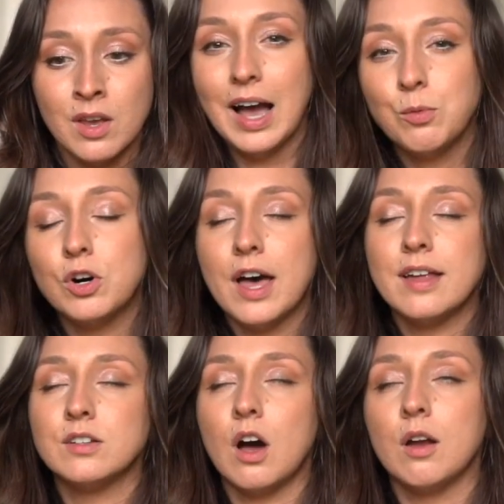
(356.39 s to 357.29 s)
I will
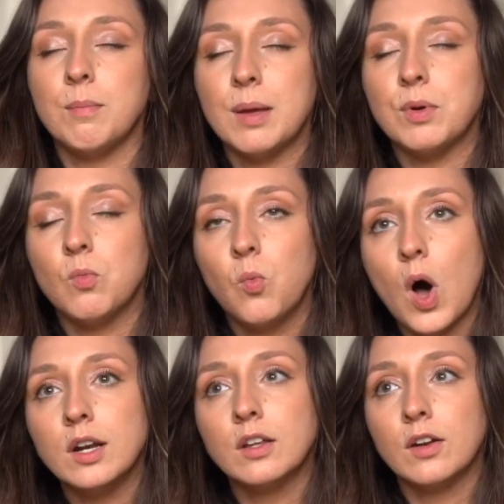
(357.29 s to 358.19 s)
end on maybe
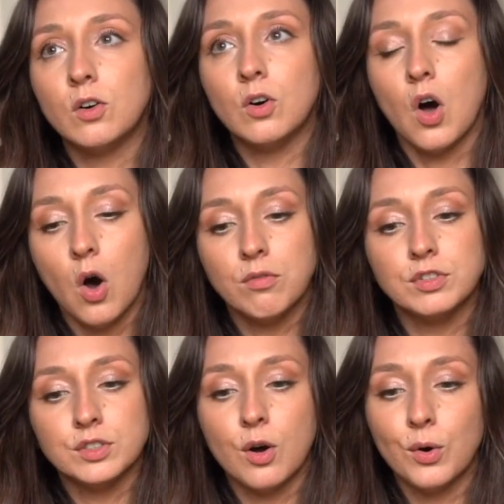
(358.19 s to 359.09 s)
one little
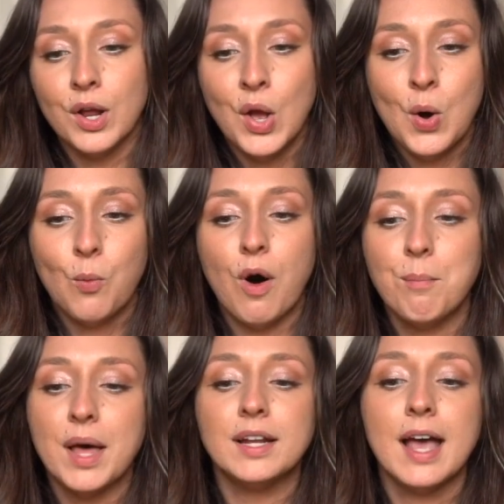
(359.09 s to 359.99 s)
hopeful note. While
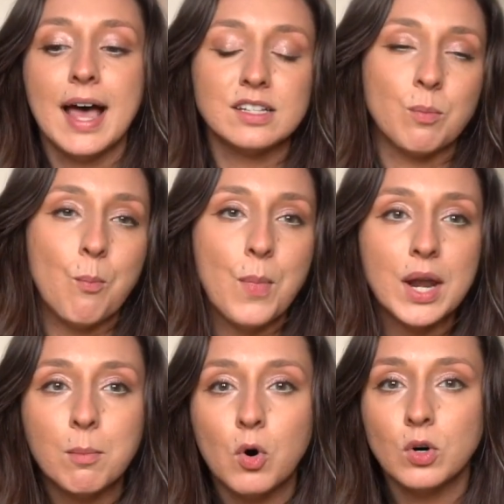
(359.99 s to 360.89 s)
Meta has
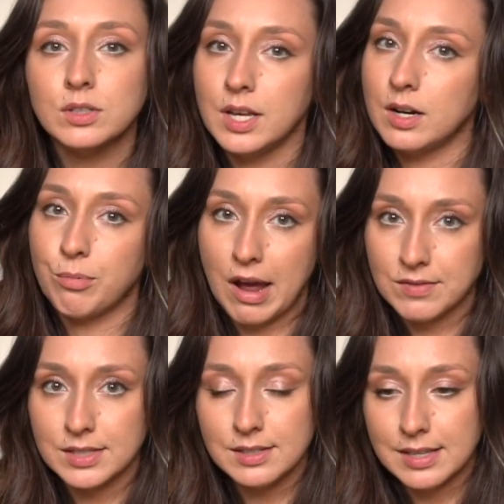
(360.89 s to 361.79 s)
minimal data
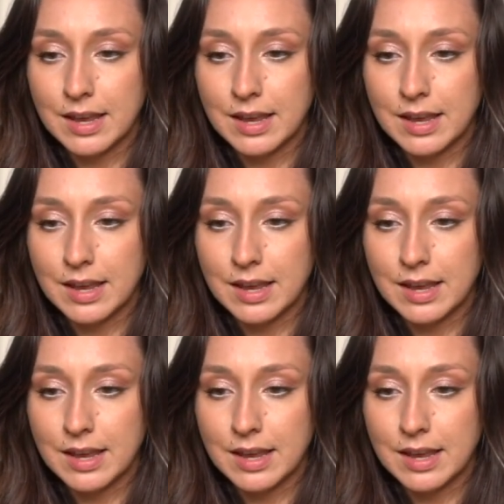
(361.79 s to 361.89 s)
privacy